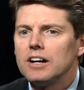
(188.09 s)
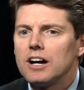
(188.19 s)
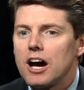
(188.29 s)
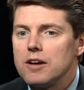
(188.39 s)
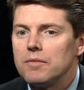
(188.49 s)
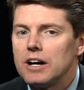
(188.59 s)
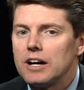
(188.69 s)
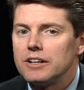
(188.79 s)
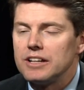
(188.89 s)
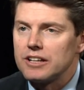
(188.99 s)
Uh, I'm
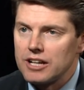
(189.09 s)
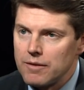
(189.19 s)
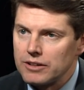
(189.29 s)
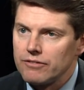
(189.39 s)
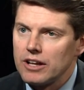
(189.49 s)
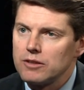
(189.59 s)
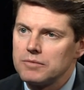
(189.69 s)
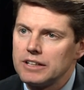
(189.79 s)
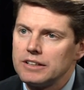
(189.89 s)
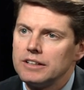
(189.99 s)
on economic
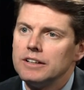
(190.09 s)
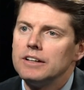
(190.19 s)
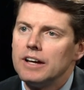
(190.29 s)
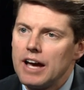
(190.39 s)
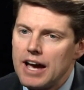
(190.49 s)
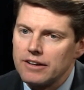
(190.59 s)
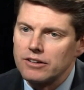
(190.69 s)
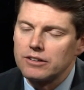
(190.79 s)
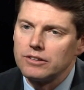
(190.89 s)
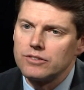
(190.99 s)
development,
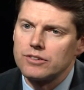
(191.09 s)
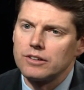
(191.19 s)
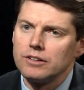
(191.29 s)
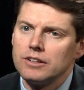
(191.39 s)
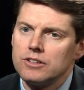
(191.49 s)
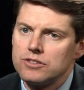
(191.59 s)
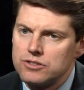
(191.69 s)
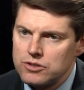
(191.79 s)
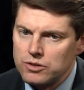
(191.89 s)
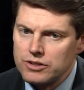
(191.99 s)
agriculture,
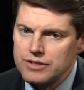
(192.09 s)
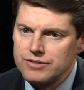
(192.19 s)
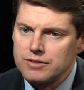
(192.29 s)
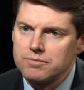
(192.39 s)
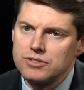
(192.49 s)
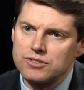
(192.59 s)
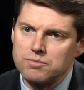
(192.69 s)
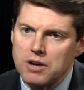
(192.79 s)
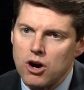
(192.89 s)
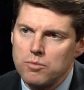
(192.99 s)
tourism,
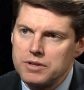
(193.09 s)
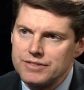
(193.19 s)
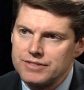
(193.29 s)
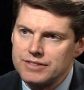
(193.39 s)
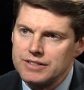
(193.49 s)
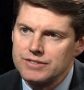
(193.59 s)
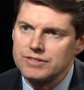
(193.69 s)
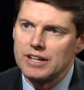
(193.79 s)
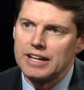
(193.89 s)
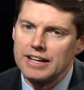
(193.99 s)
small
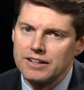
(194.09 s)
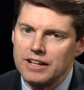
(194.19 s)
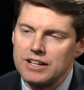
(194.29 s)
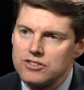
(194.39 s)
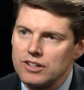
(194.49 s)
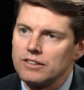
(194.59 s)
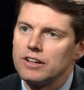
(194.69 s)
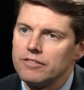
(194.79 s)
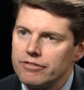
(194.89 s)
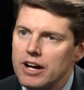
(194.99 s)
business, and aging.
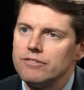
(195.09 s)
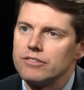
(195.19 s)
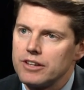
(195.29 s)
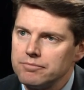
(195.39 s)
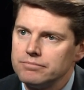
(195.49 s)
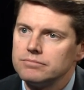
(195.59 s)
I have five of them.